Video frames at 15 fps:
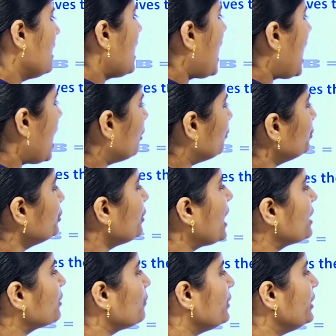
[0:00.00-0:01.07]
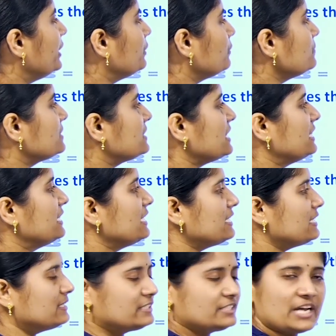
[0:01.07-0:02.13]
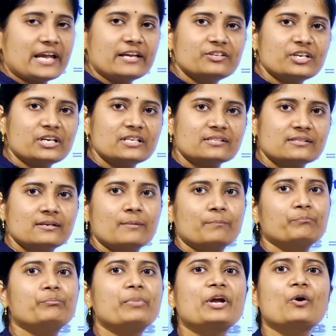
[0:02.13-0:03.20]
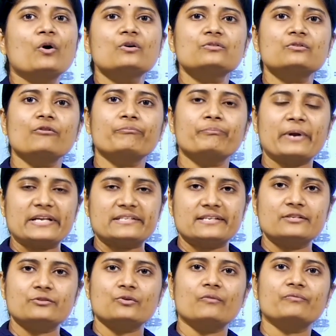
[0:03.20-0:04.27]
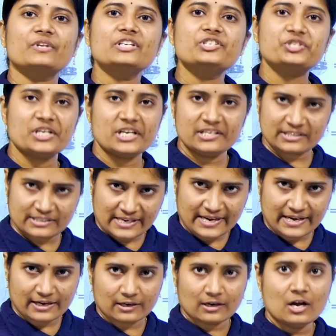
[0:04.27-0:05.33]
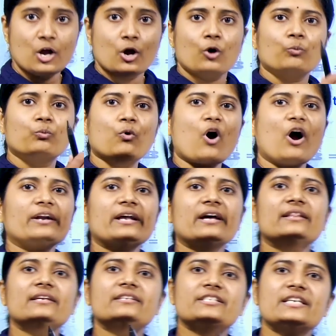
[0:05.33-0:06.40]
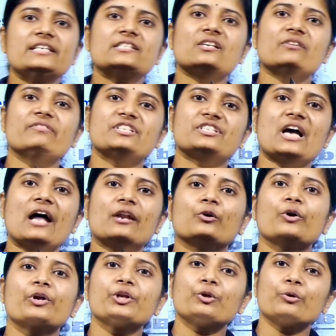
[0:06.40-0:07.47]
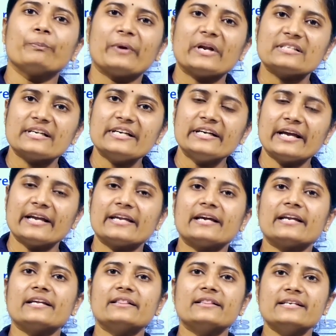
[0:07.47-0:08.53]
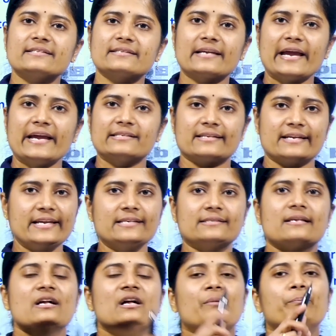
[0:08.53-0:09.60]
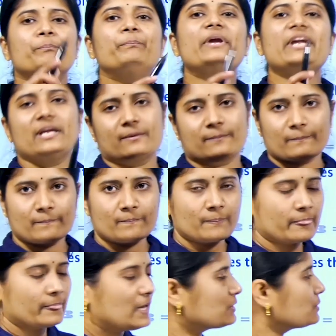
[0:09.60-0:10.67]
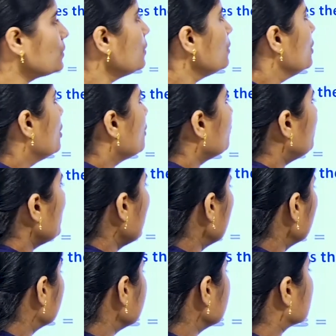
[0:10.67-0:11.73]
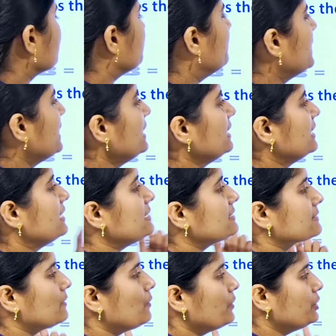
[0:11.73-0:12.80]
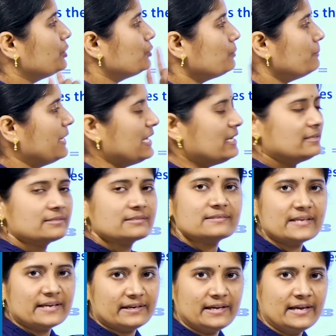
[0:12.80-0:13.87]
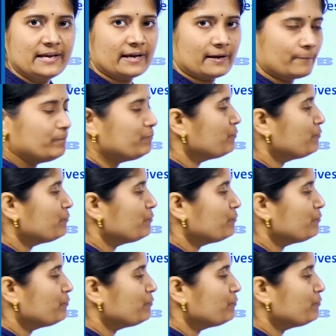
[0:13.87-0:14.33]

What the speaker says: How you are going to see the changes? because of presence of the genes here. What are the genes which are going to present here in this case is B. So, where this B is going to be seen here.